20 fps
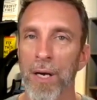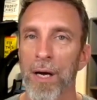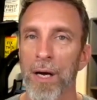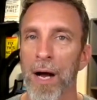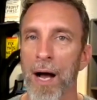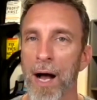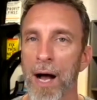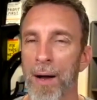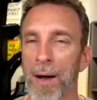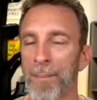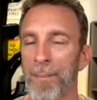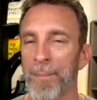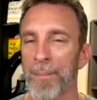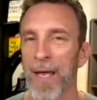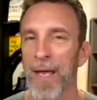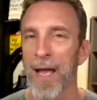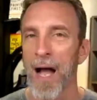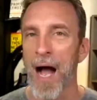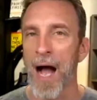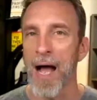Um,
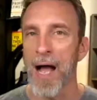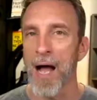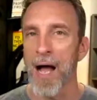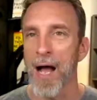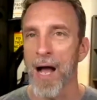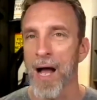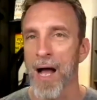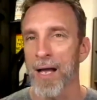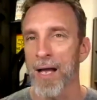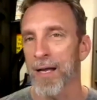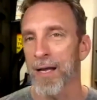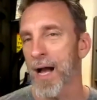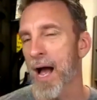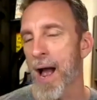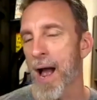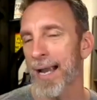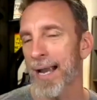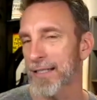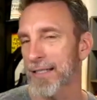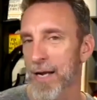I,
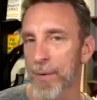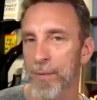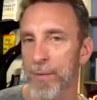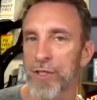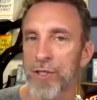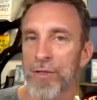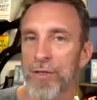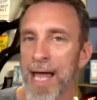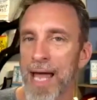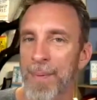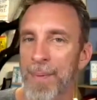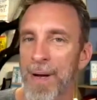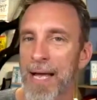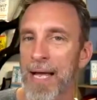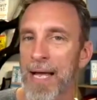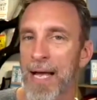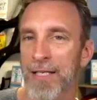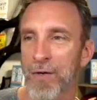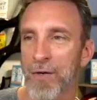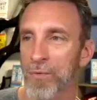I guess I would do that, but I
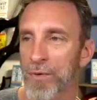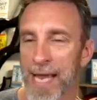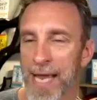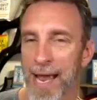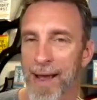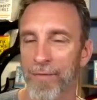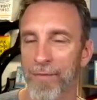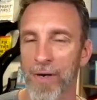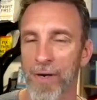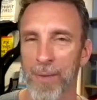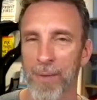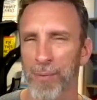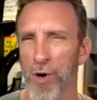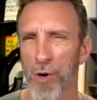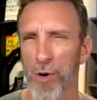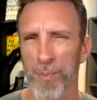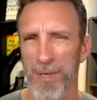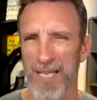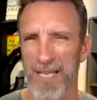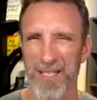just don't really have an
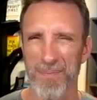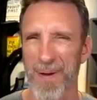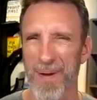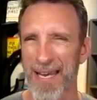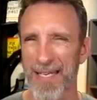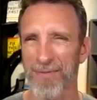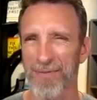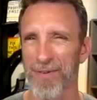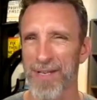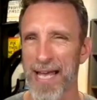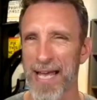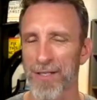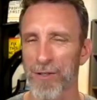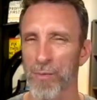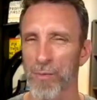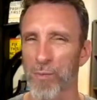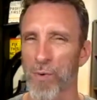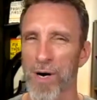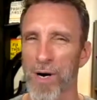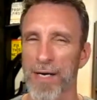appropriate space for that to
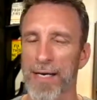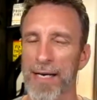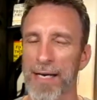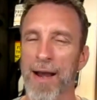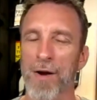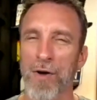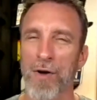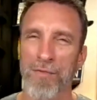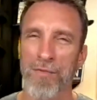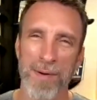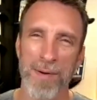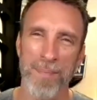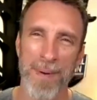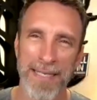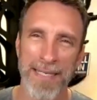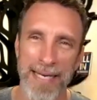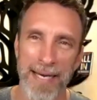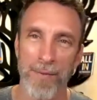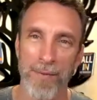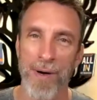work. And I don't know if I'd
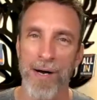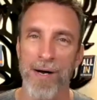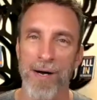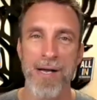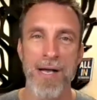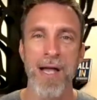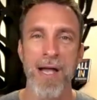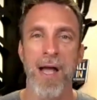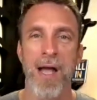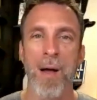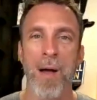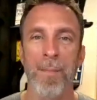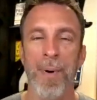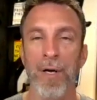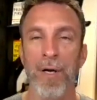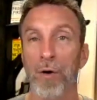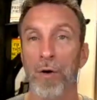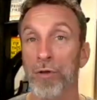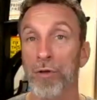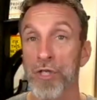maintain it well, but a
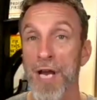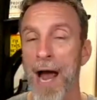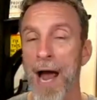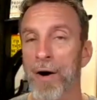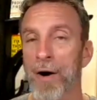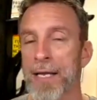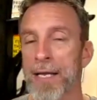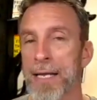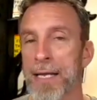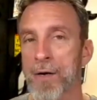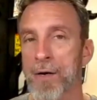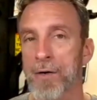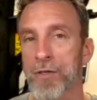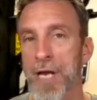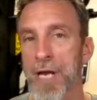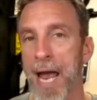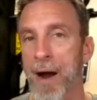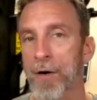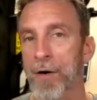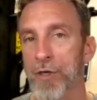cold shower, and, and you know,
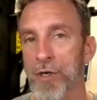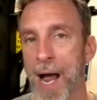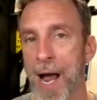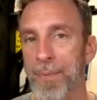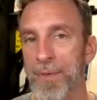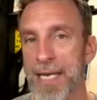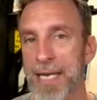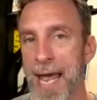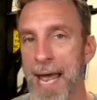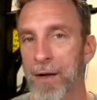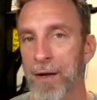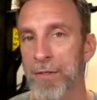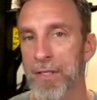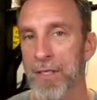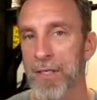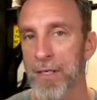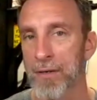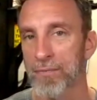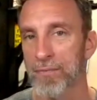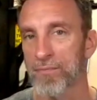shower drops down
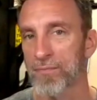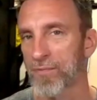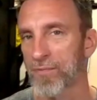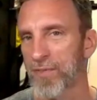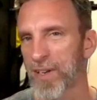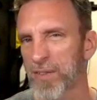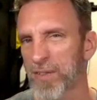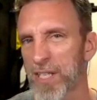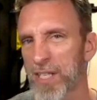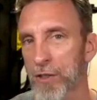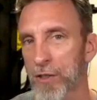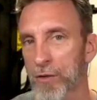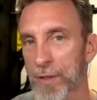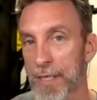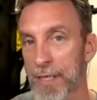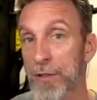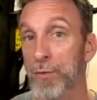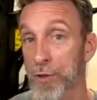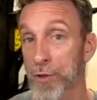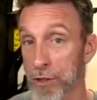to fifty
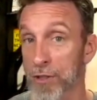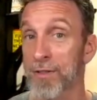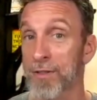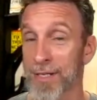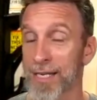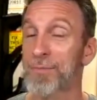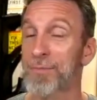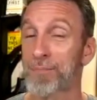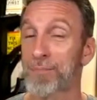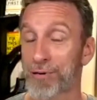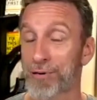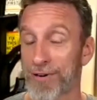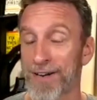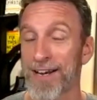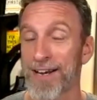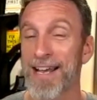degrees, which is, is mm-hmm.